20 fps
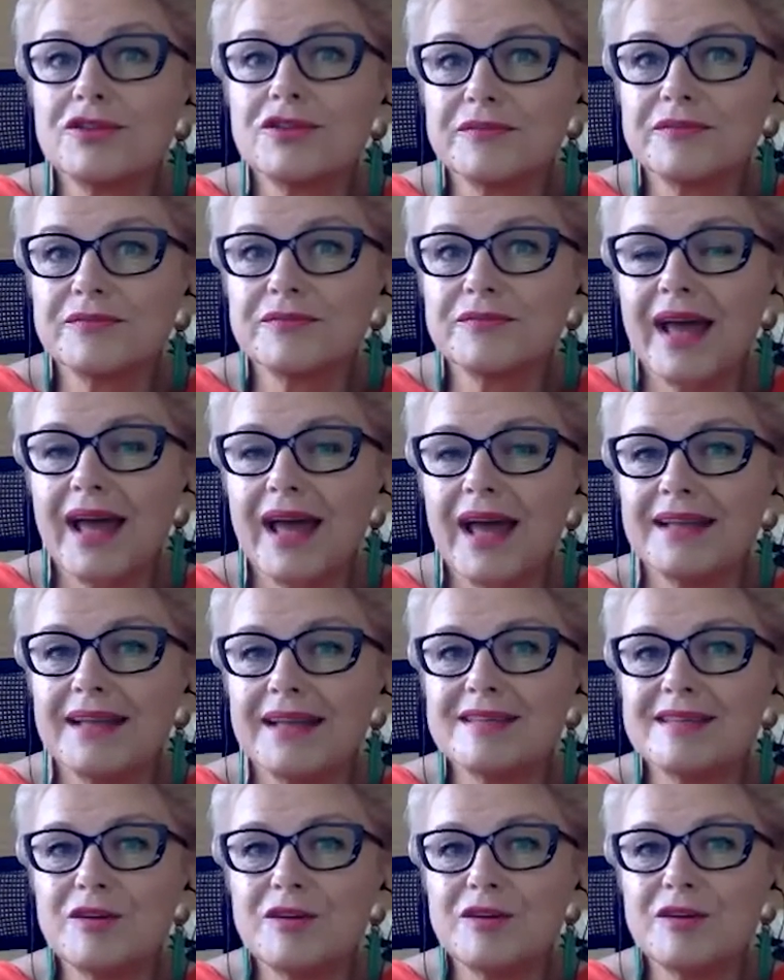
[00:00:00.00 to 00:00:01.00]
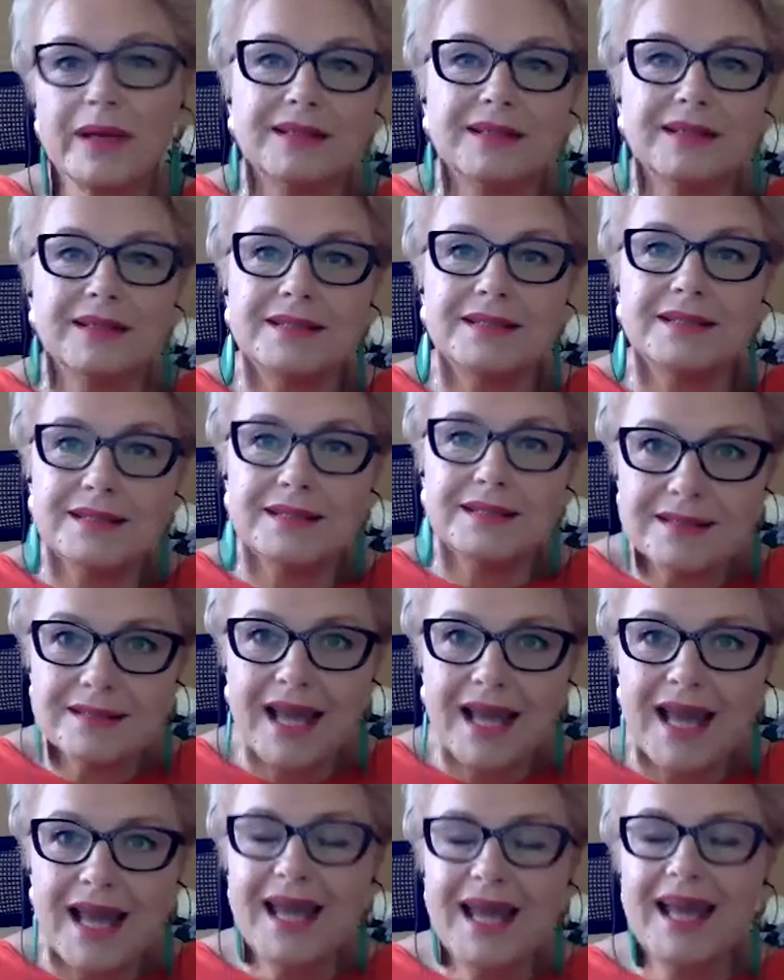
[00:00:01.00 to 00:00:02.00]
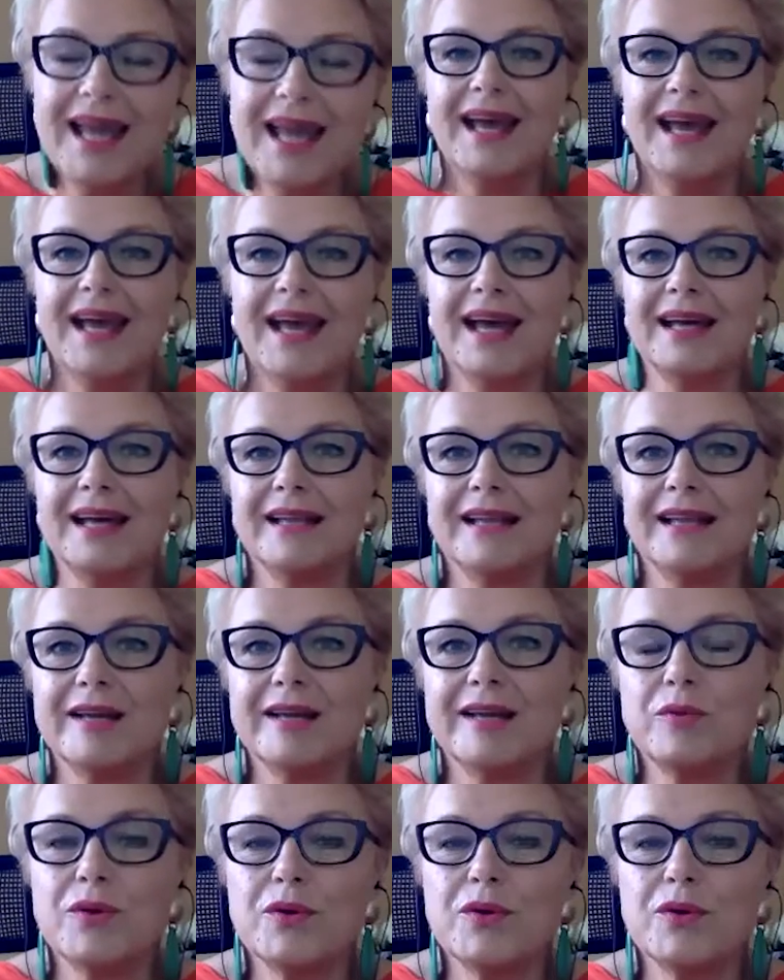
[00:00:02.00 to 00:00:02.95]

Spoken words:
to discover the world. And so I did.